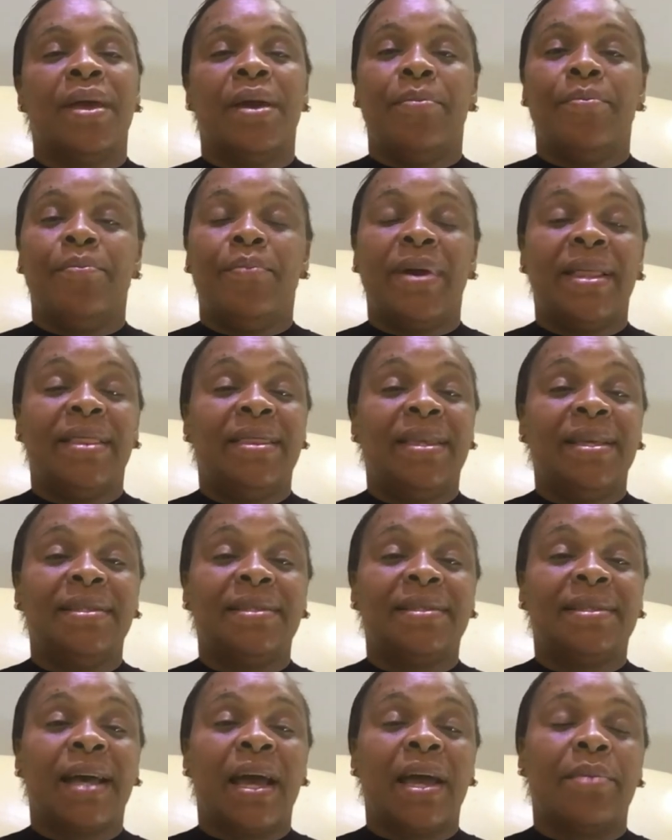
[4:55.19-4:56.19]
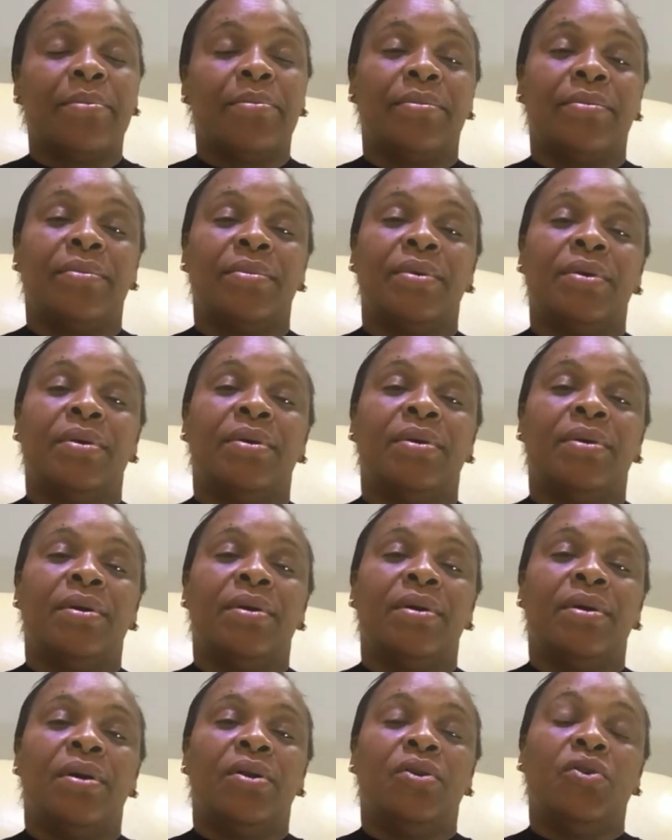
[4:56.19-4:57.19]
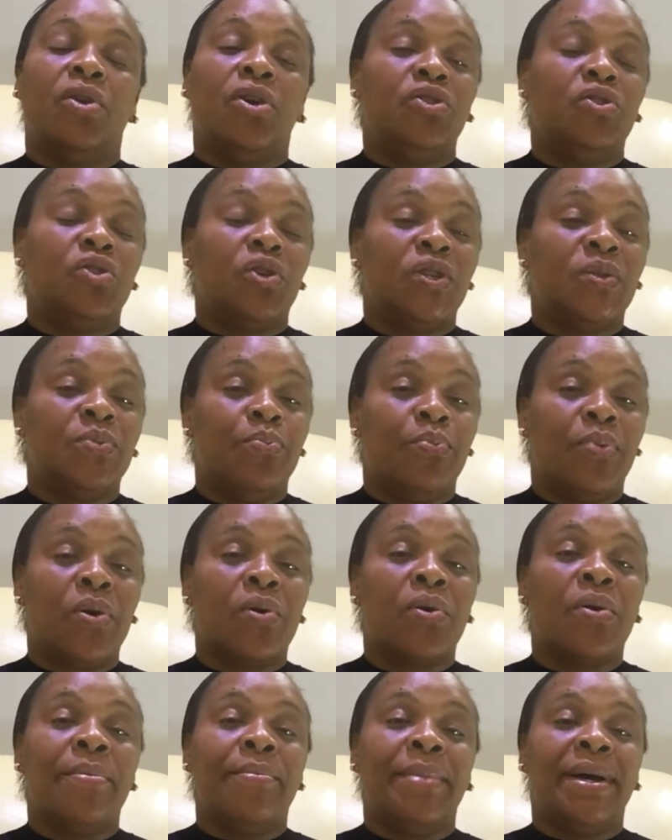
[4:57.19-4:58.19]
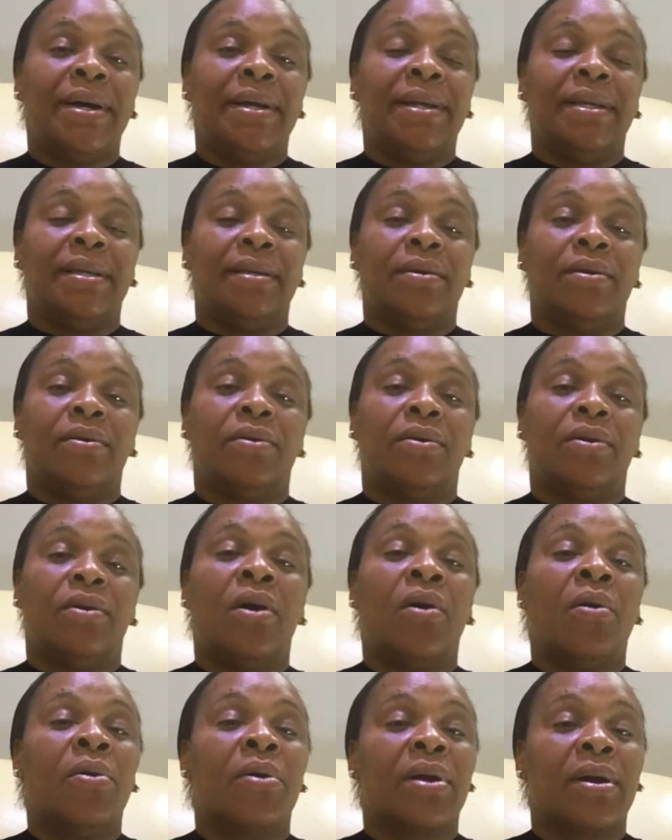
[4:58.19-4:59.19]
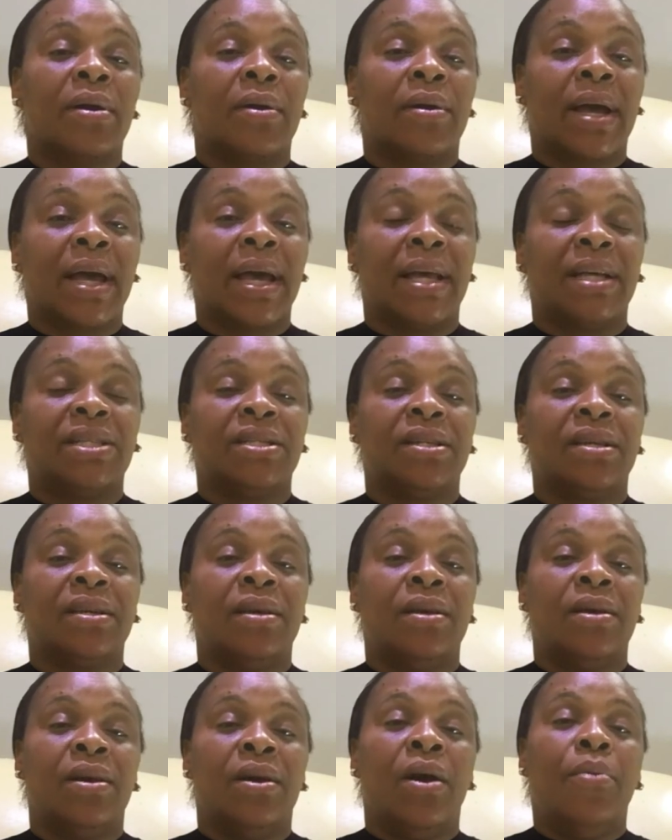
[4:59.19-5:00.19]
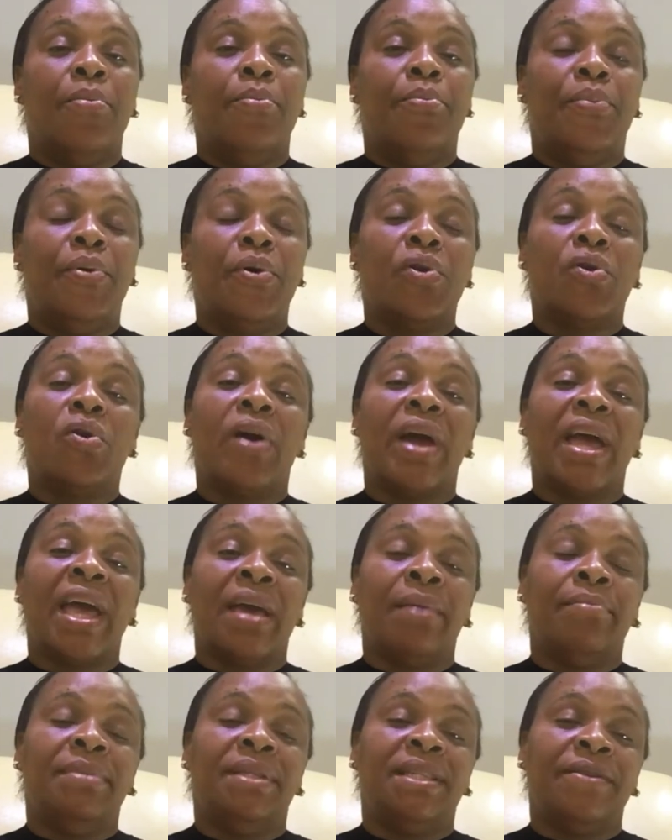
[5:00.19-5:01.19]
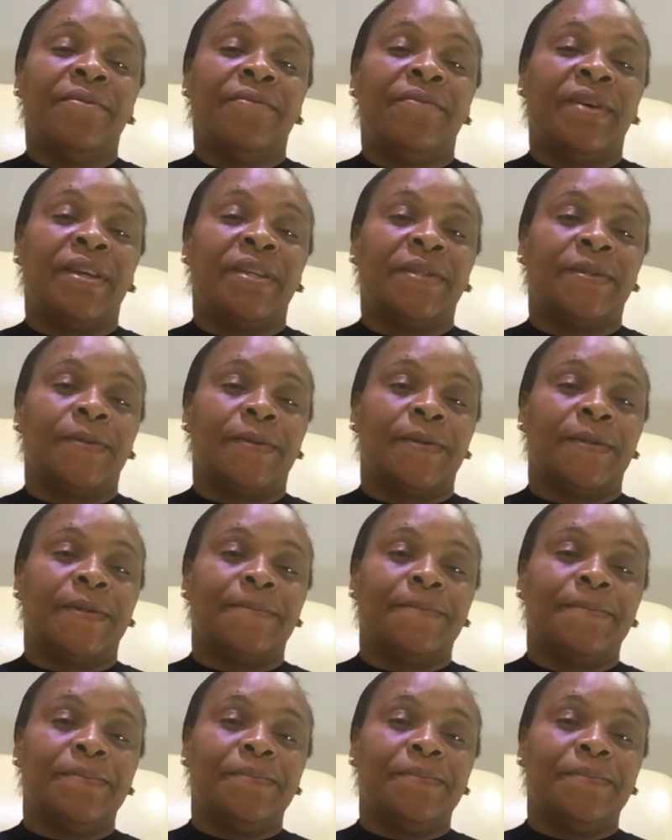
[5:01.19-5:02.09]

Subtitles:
But this time, not just borrow money or cash, borrow empty vessels.